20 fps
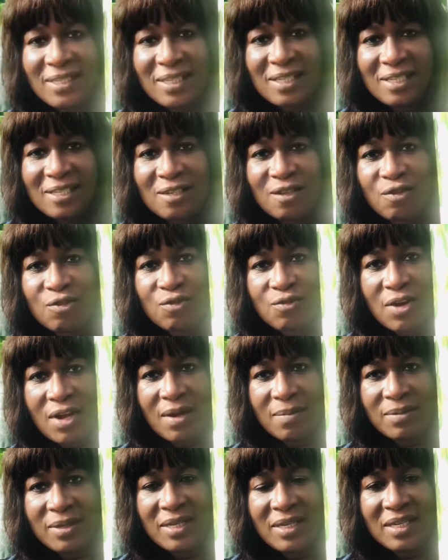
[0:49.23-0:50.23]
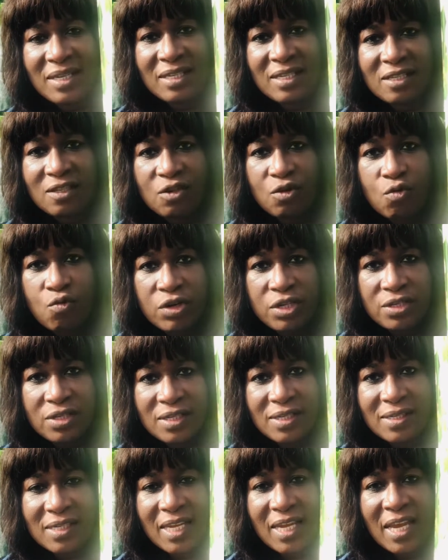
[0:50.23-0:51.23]
a snowdrop. It is
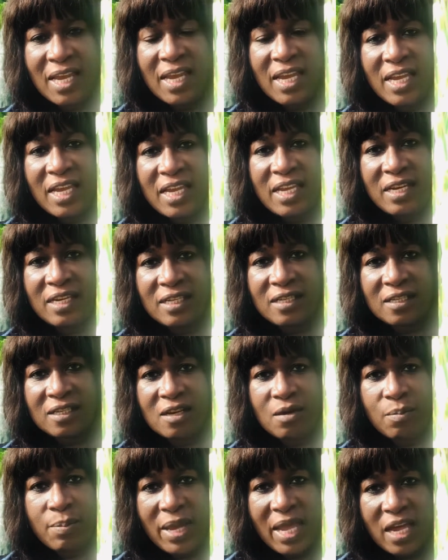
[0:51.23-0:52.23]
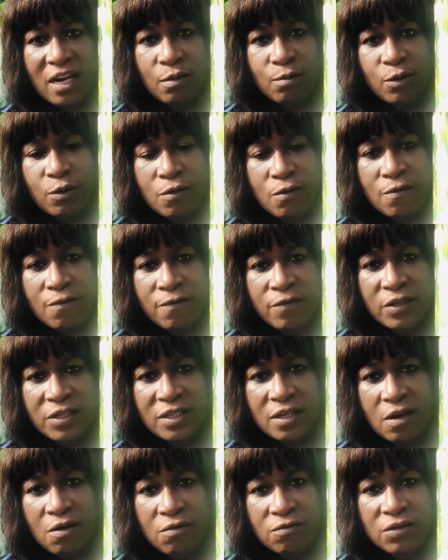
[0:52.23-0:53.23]
gorgeous. It is compatible for
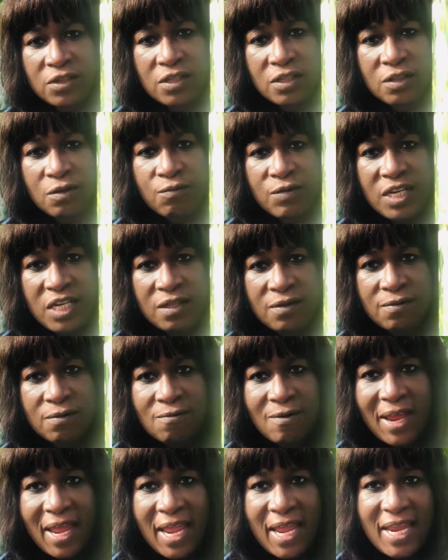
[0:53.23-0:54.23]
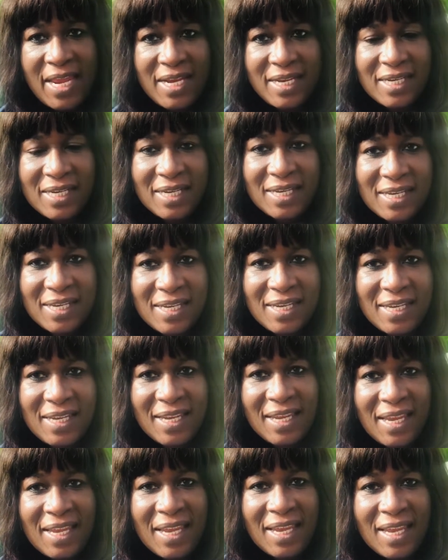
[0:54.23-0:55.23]
zones three through eight.
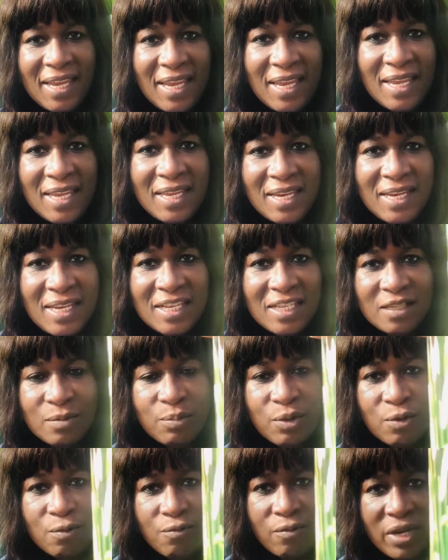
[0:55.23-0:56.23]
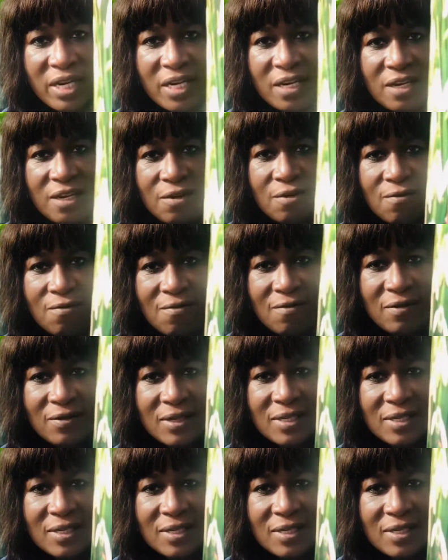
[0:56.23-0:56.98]
It is a perennial